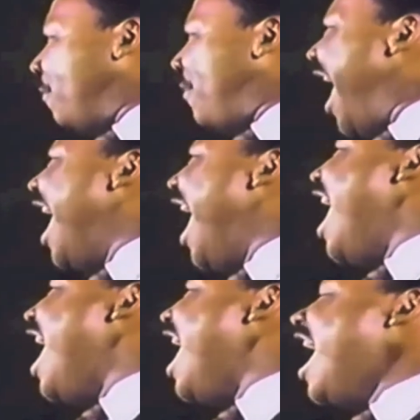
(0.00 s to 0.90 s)
Mine
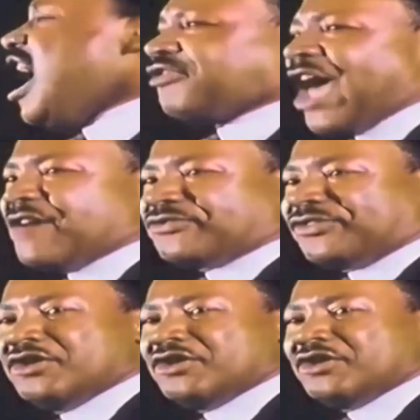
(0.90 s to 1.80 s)
eyes have
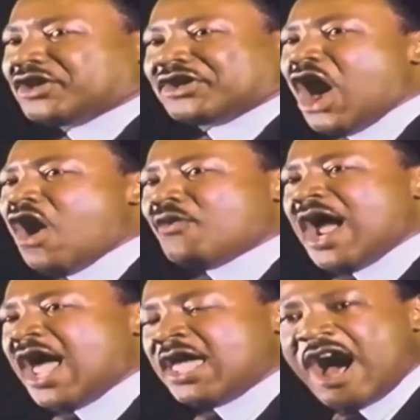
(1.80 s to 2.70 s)
seen the
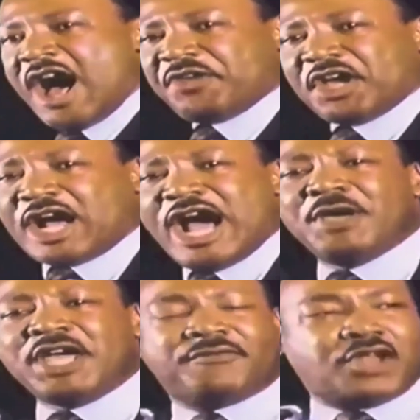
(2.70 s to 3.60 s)
glory of the
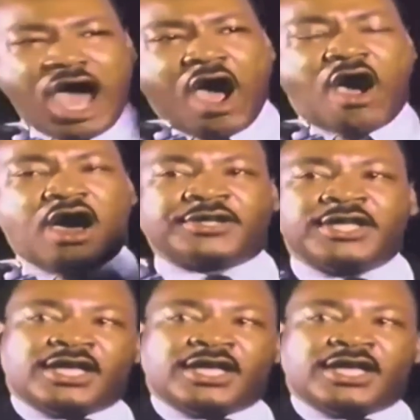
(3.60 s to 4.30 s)
coming of the Lord.